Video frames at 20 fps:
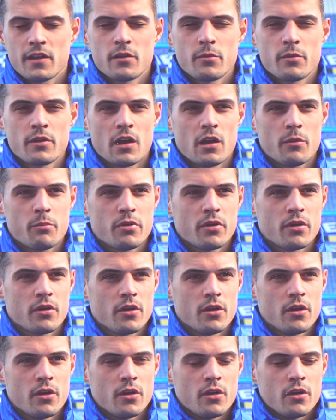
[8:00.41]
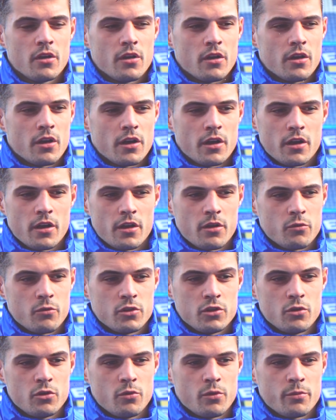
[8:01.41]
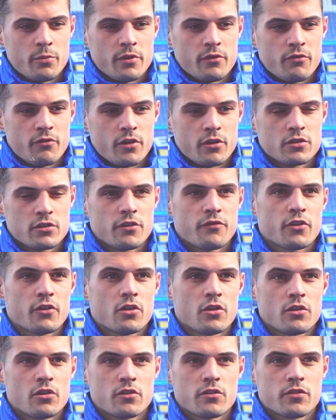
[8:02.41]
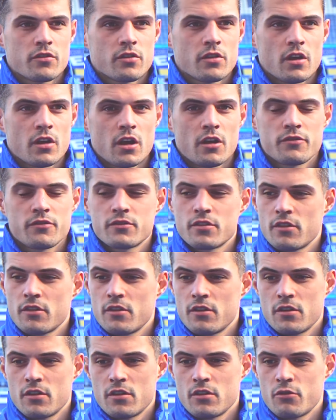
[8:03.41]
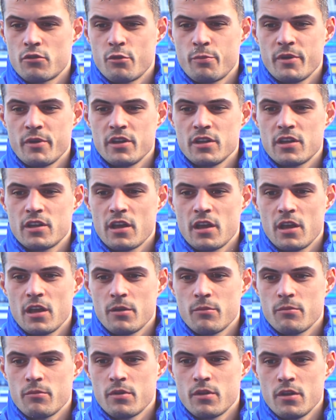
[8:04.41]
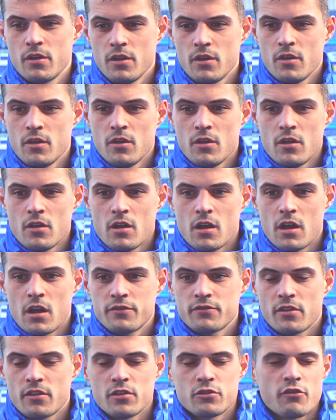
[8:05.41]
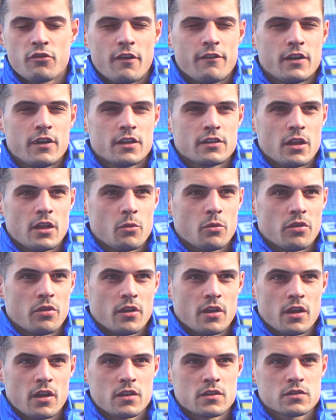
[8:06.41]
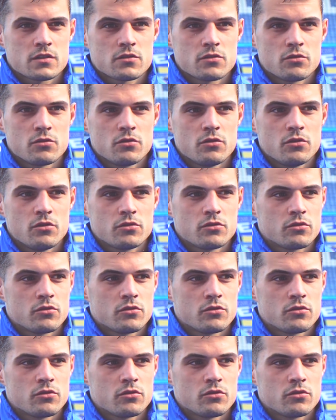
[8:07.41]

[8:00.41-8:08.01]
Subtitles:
wanted Roma. Roma wanted Xhaka. It was very close. What I would say is that, yeah, I think that deal could happen. It could be revived in the